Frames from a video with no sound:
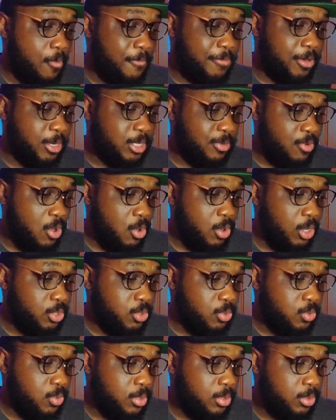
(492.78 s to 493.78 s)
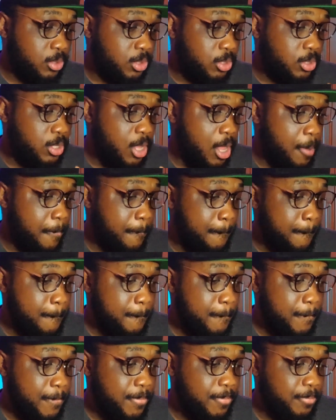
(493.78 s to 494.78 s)
First of all, we're going
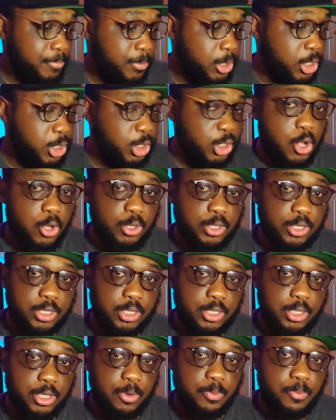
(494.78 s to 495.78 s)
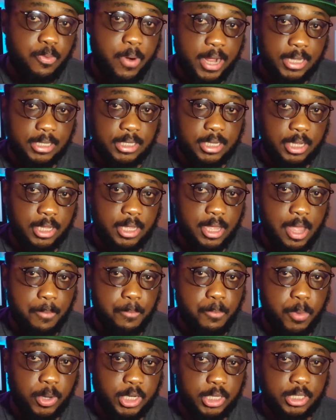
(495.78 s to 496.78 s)
to discuss the pricing
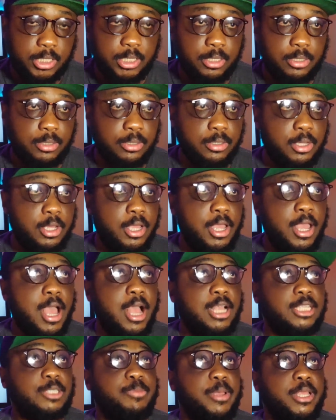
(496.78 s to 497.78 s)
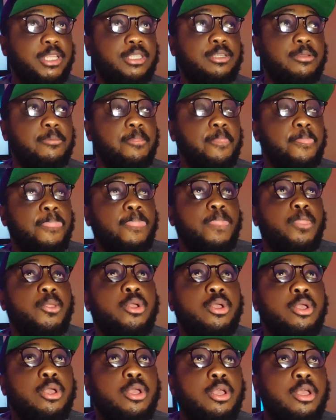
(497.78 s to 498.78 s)
and budgeting aspects.
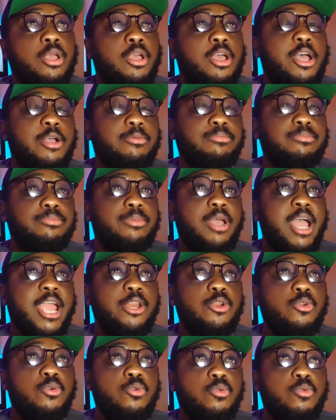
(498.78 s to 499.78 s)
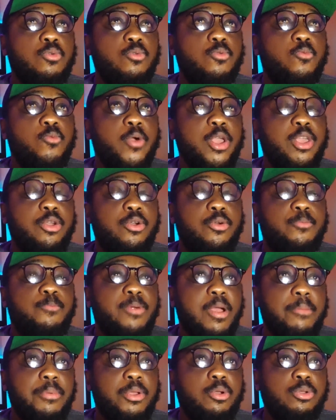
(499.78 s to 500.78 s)
I know when
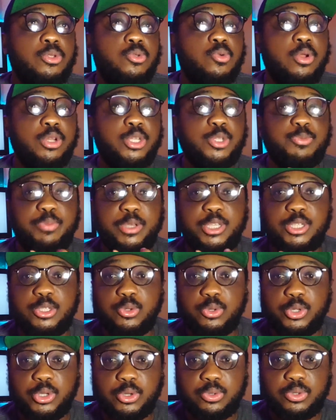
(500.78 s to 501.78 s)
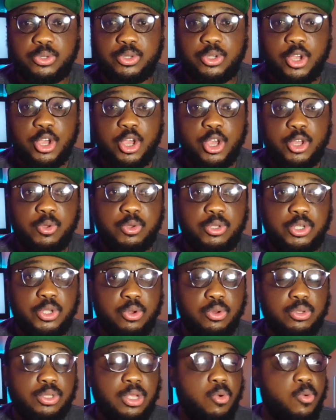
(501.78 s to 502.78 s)
you probably go to all these big studios, you see
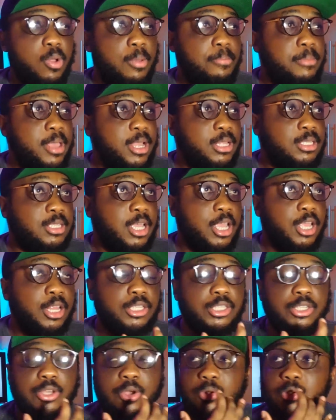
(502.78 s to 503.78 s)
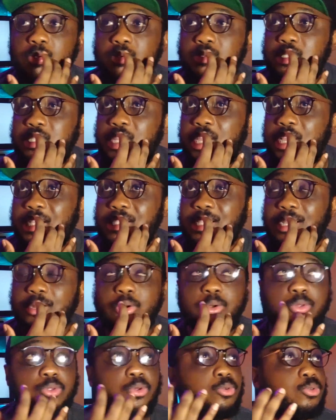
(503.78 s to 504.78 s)
all those equipments and you see all those things and
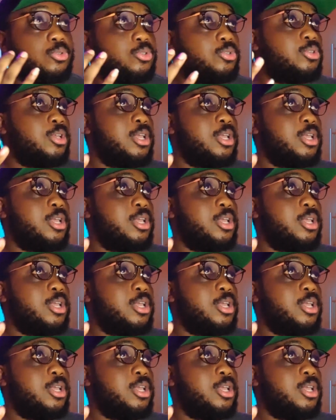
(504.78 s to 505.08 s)
all those